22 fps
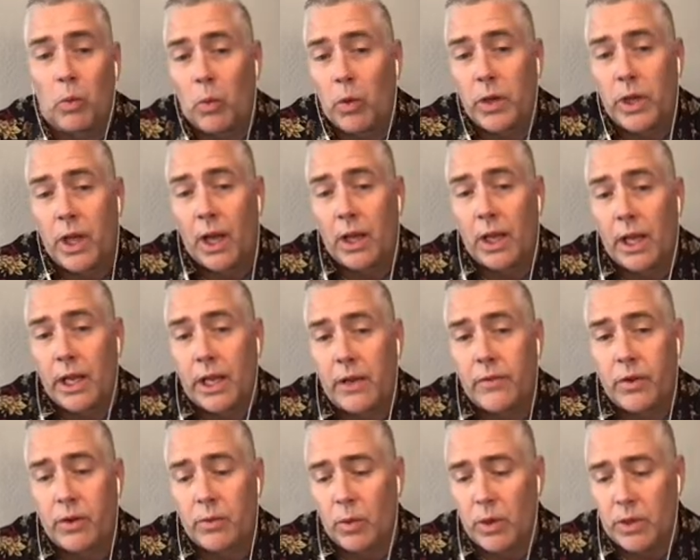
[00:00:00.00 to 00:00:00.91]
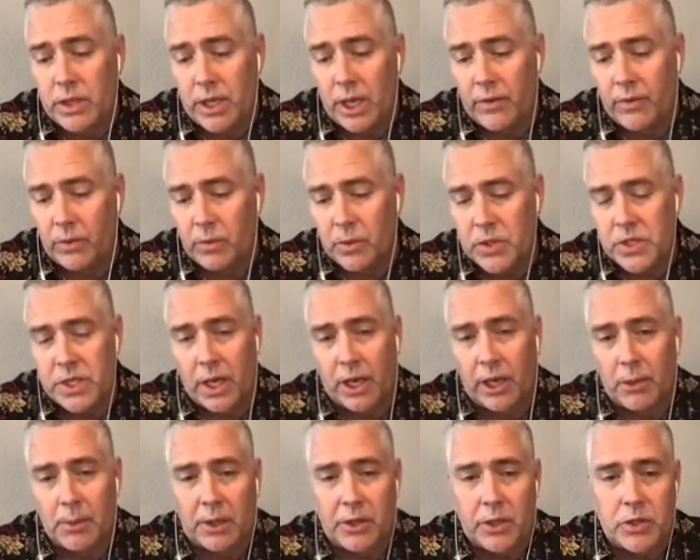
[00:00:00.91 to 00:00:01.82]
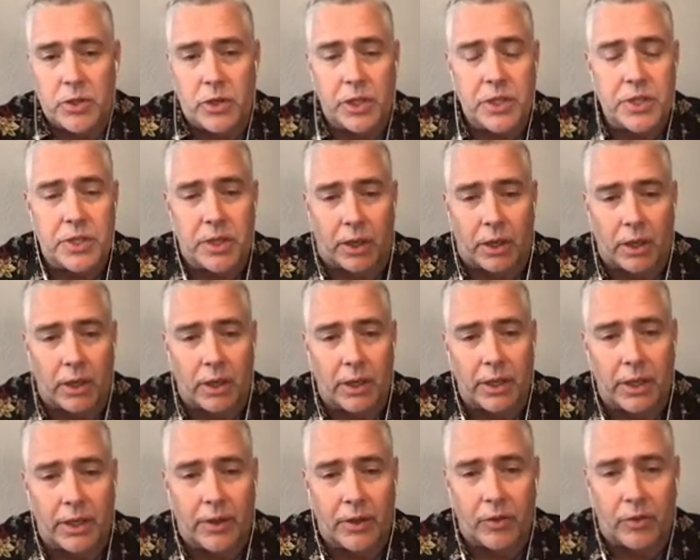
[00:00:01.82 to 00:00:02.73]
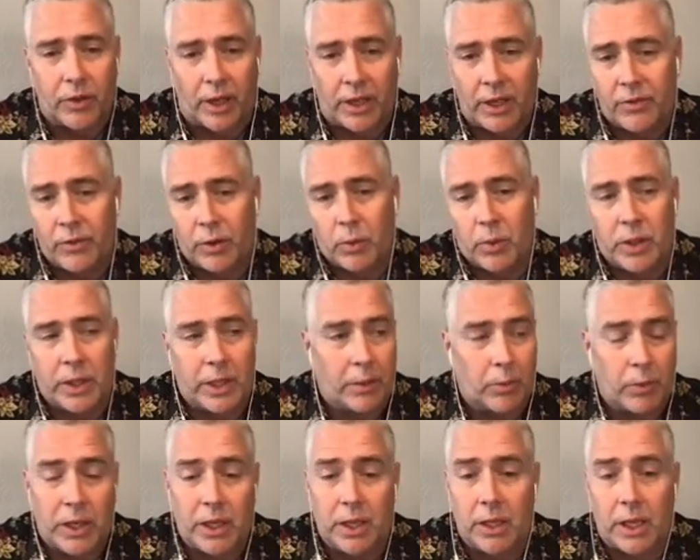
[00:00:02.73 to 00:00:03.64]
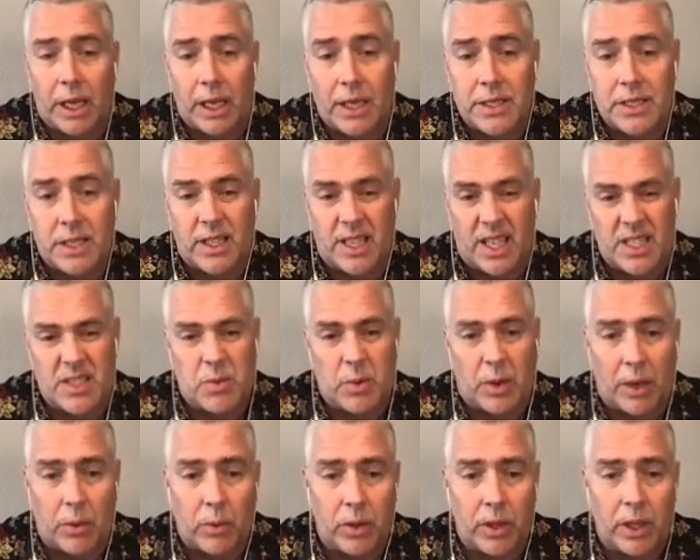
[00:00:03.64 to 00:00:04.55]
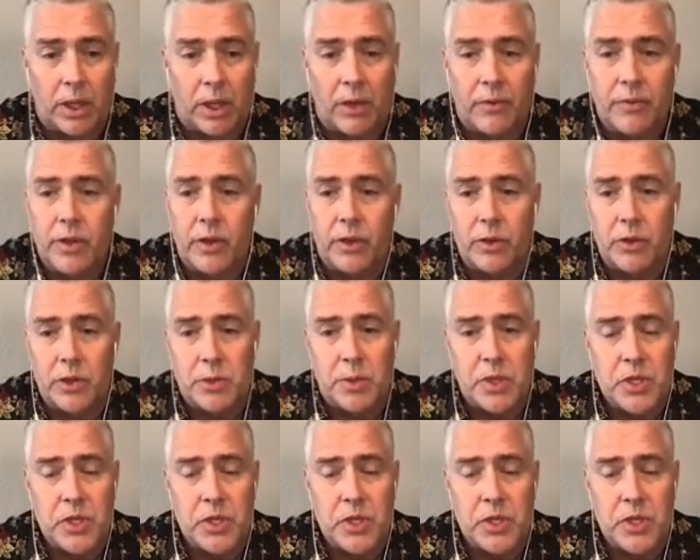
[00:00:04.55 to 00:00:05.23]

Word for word: Well, yeah, like even what David was saying about the trickster is never really realized that that's what I really love to do,